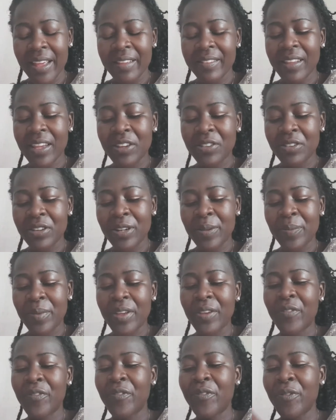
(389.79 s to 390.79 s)
So I told him,
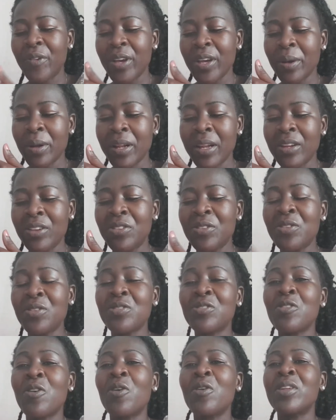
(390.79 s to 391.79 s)
if we
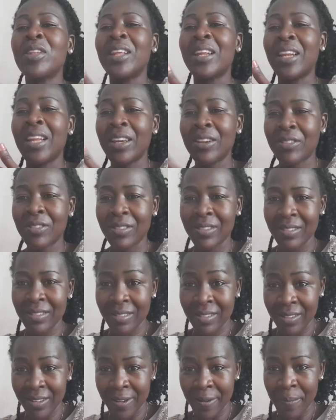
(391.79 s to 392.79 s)
use all the
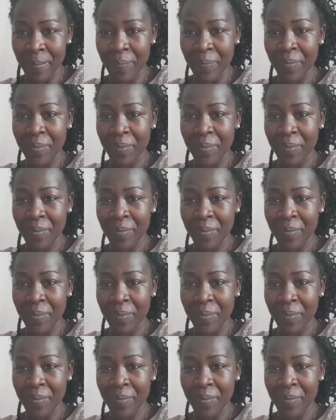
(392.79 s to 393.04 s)
electricity,